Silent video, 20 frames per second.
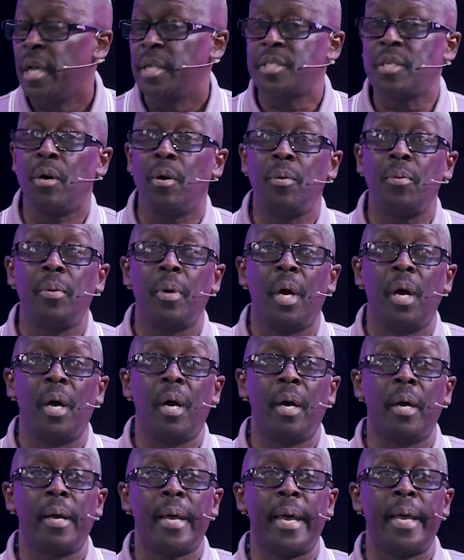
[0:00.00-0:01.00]
So
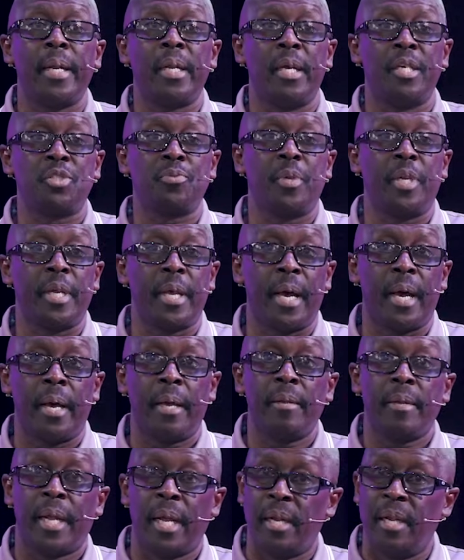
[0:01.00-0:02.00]
I had lunch with a
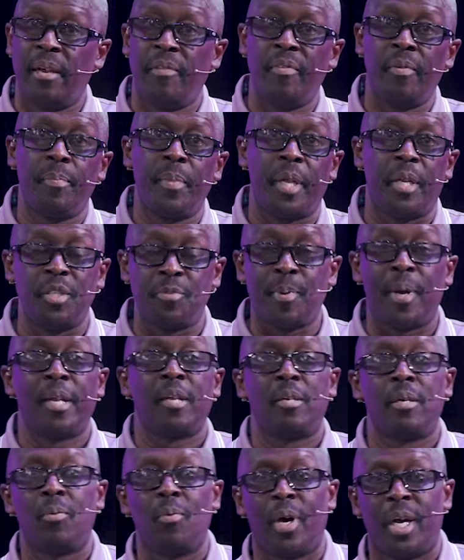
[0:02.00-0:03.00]
guy, and I love him, and he's
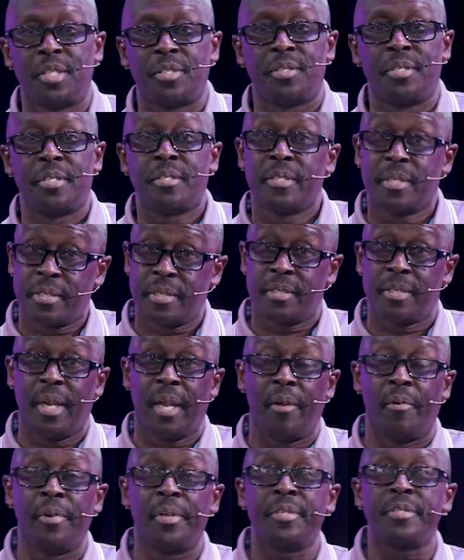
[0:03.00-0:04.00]
probably going to watch this. This is
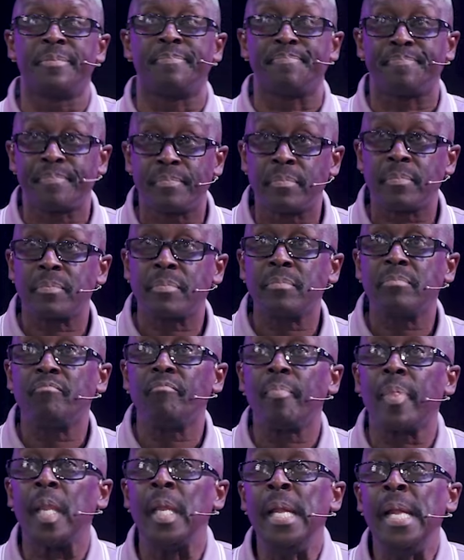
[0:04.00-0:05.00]
hilarious.
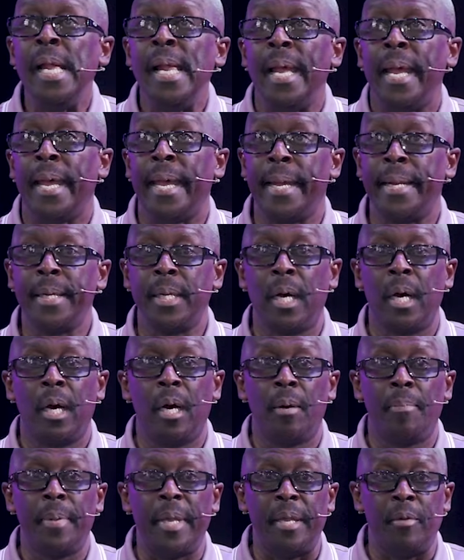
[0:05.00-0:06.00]
And
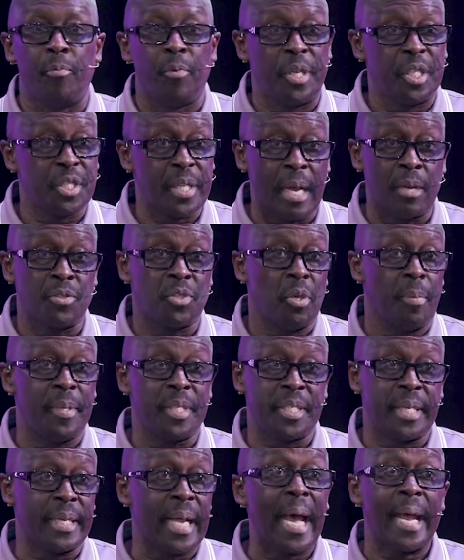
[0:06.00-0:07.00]
he reached out to me
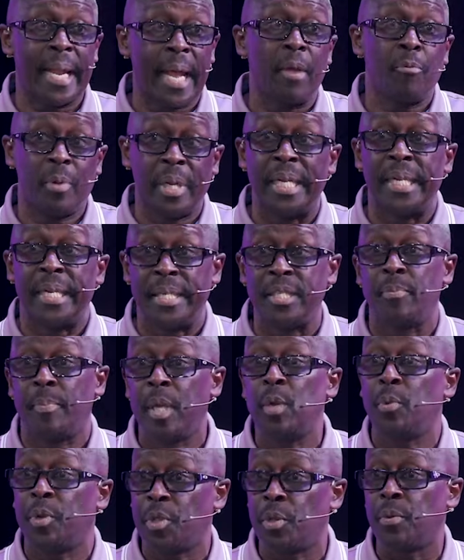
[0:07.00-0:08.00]
and said, I really need to
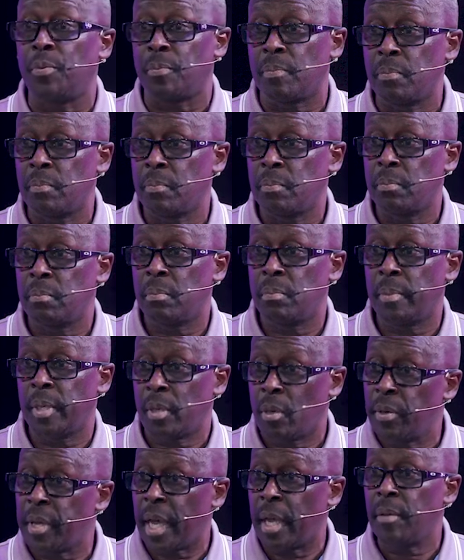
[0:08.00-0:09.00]
meet with you. I'm
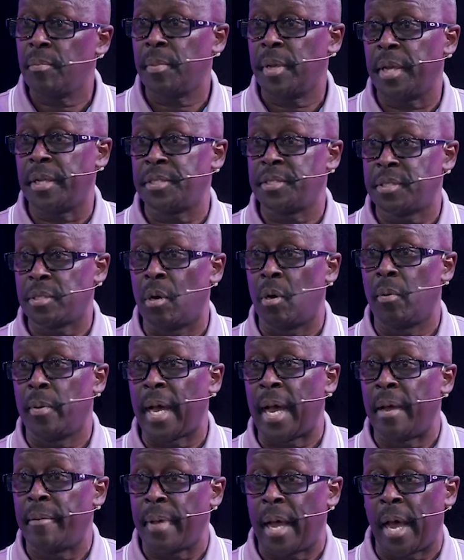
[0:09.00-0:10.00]
like, okay. And so
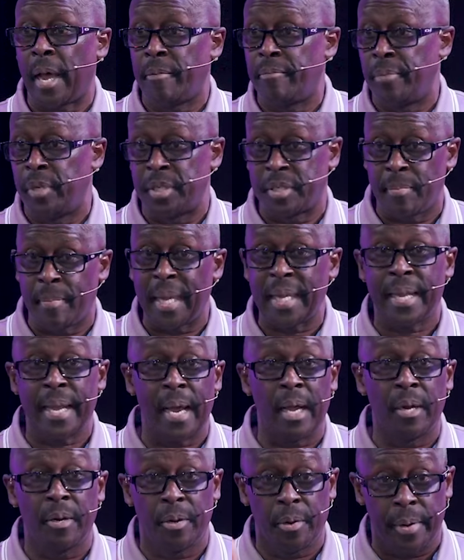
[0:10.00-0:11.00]
I looked at my
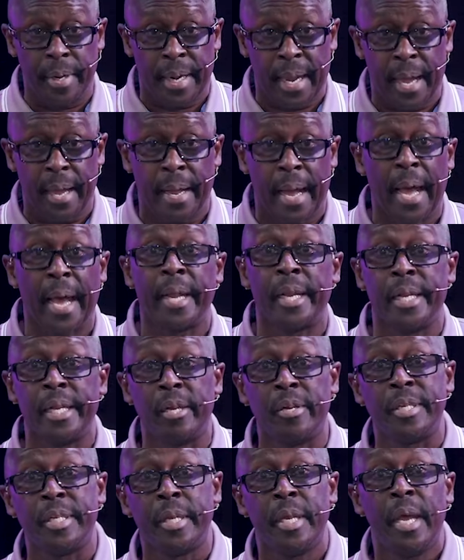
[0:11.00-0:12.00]
calendar, and I
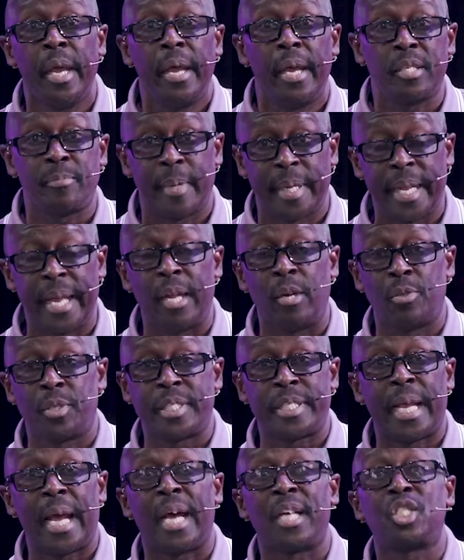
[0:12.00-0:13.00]
literally, as my daddy would
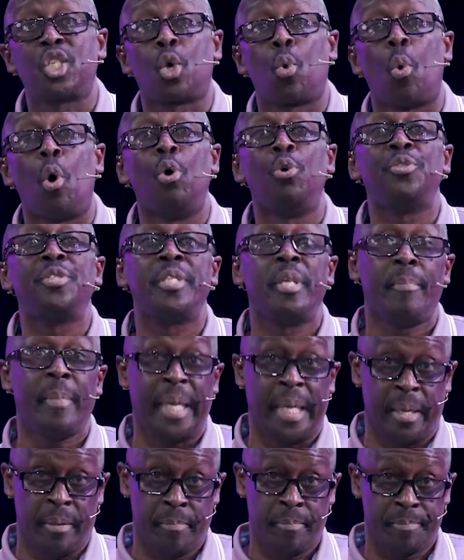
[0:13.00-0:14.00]
say, I squozed him
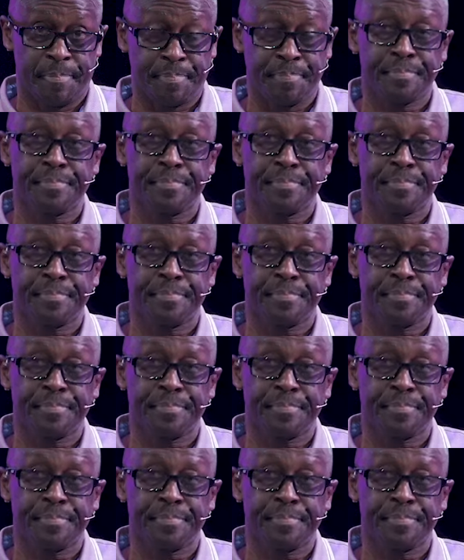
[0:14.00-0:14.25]
in.